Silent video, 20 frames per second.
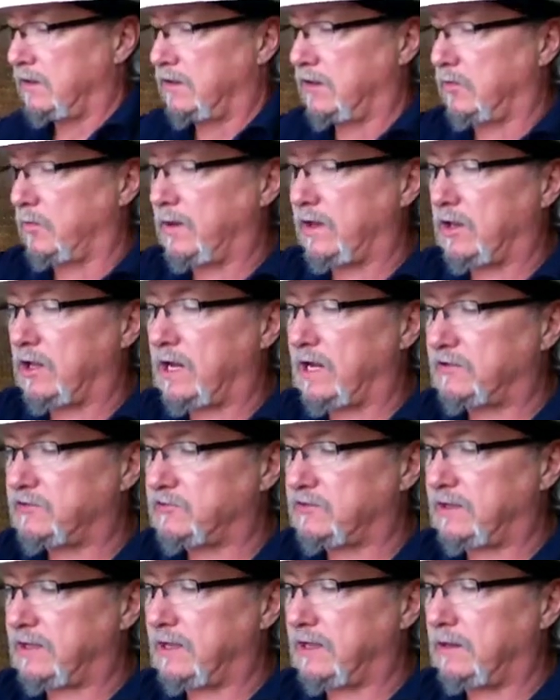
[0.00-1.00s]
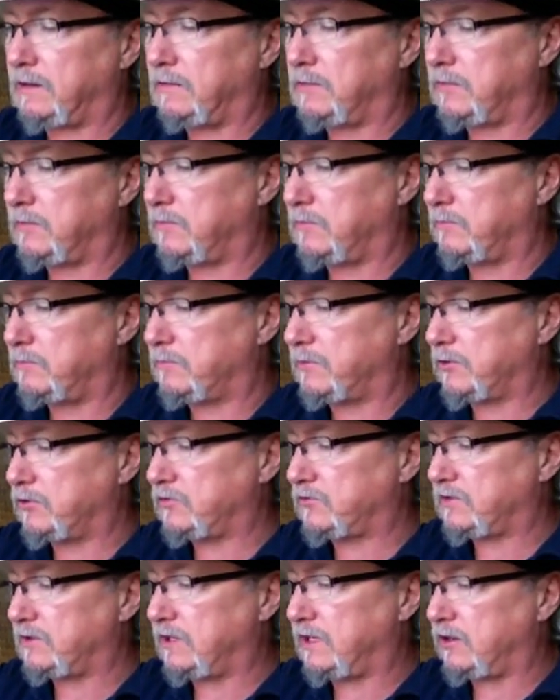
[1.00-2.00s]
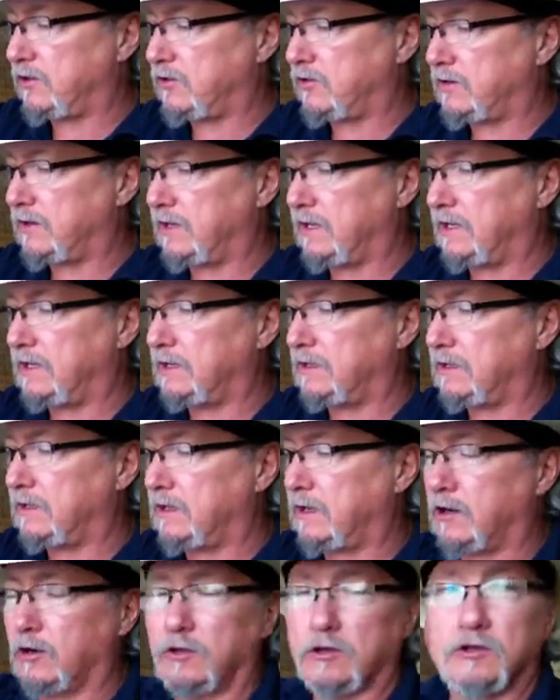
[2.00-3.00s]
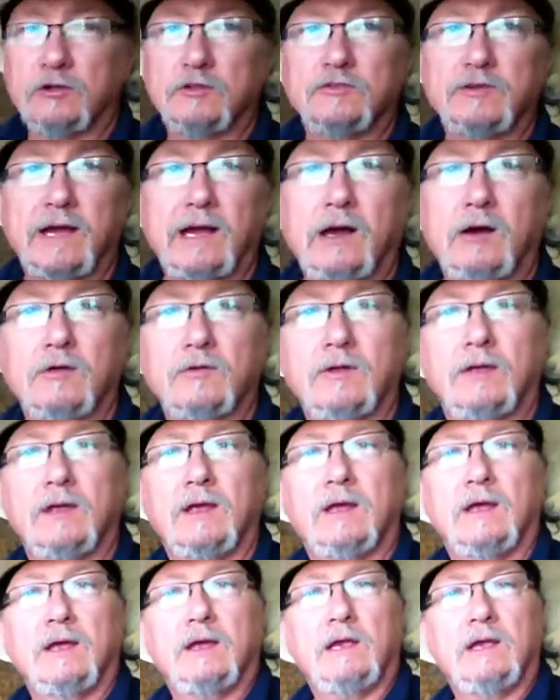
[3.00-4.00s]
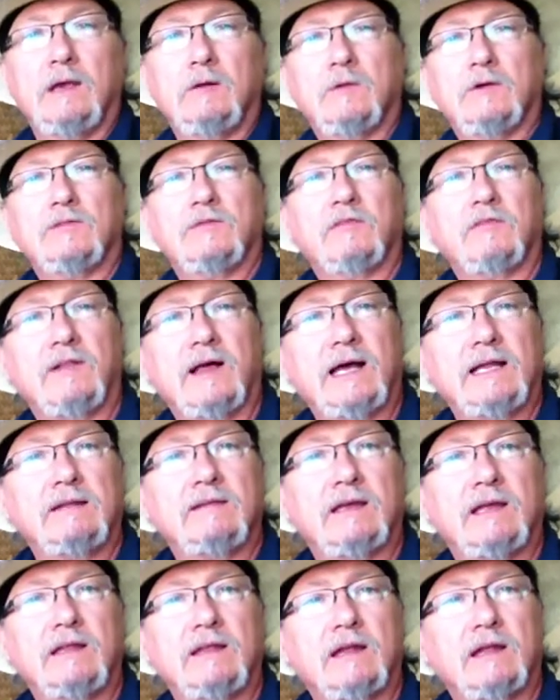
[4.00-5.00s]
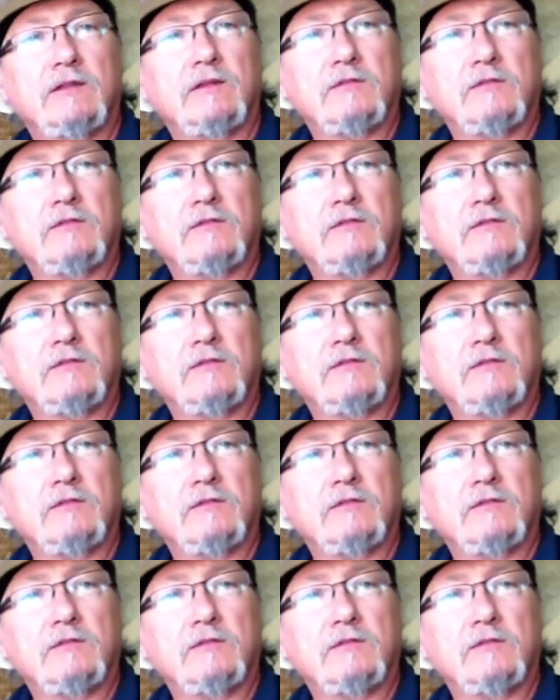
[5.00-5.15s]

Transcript: Now, we lost a person here in our little town. He was a flight attendant on